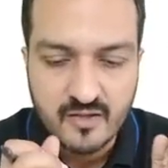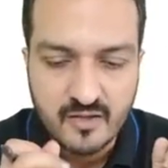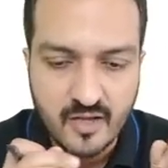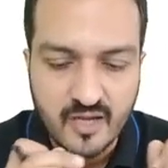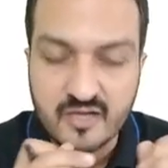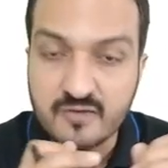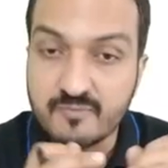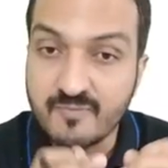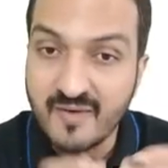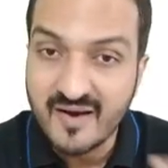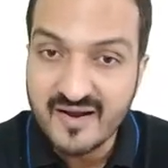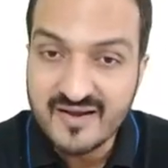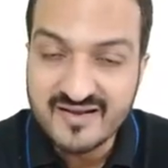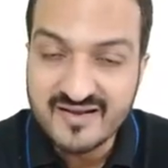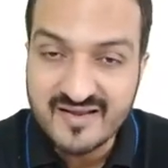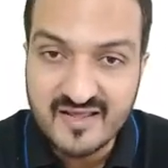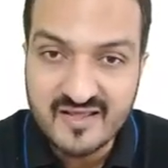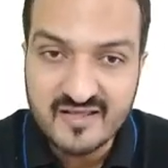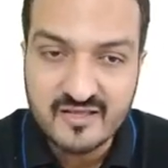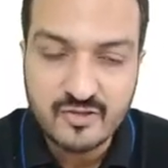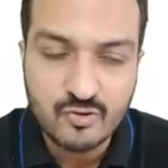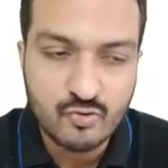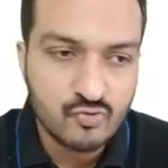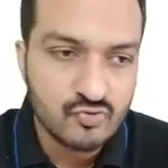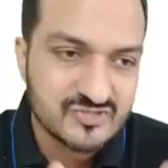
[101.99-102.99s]
it might
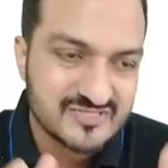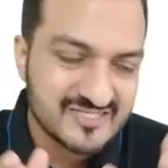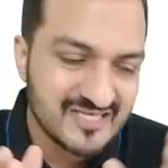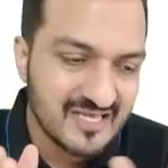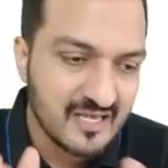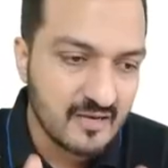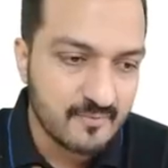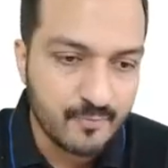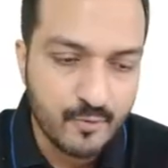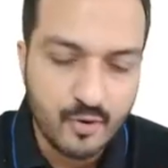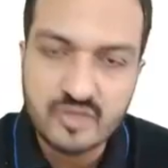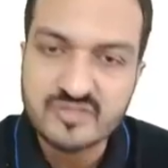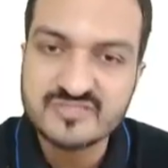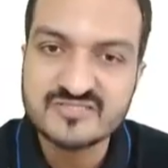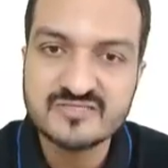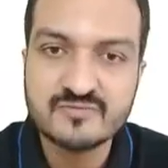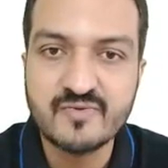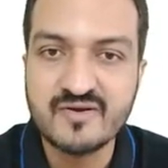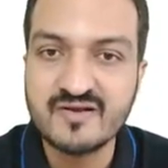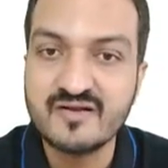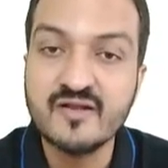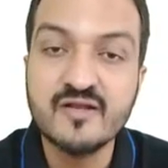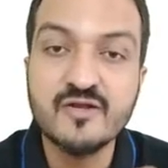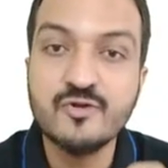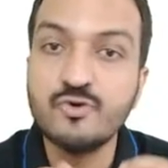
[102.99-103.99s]
take you say
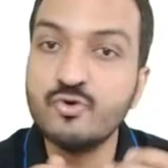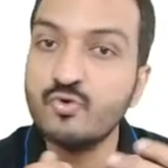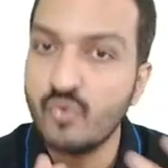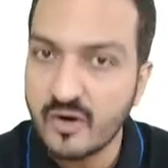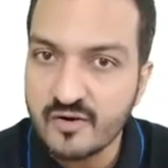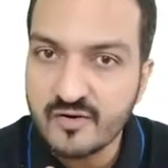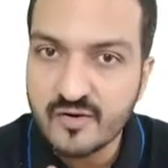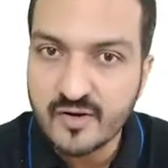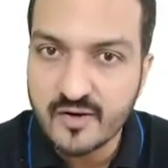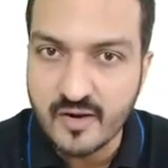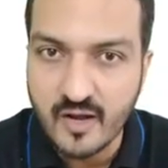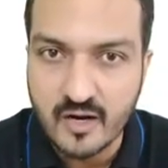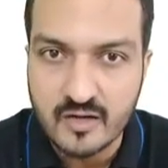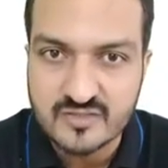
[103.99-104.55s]
approximately 200